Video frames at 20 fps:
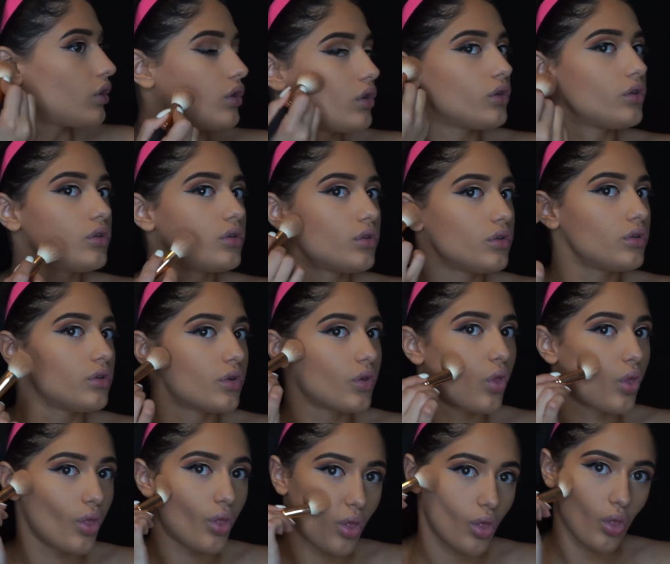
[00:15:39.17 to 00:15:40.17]
But yeah, I'm just
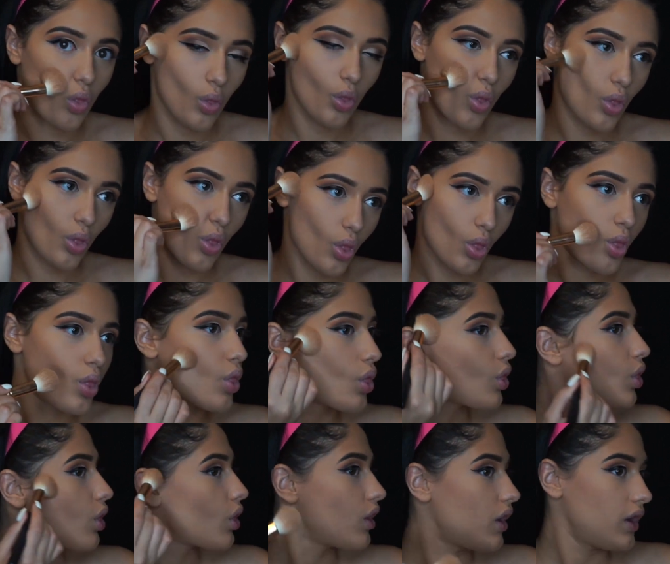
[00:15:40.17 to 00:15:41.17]
basically doing that, and
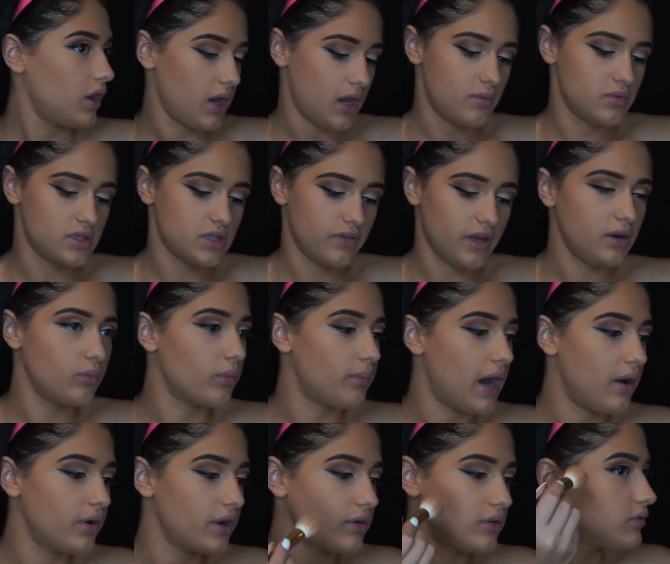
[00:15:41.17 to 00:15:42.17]
I like to kind of put it as a
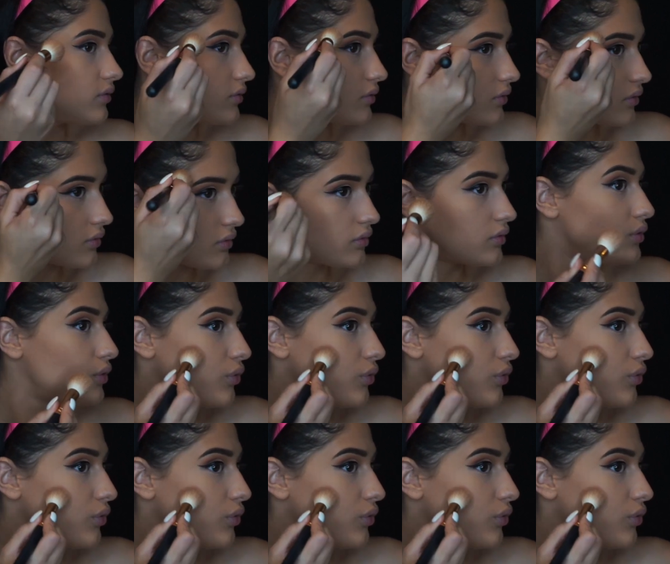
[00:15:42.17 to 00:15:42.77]
blush also,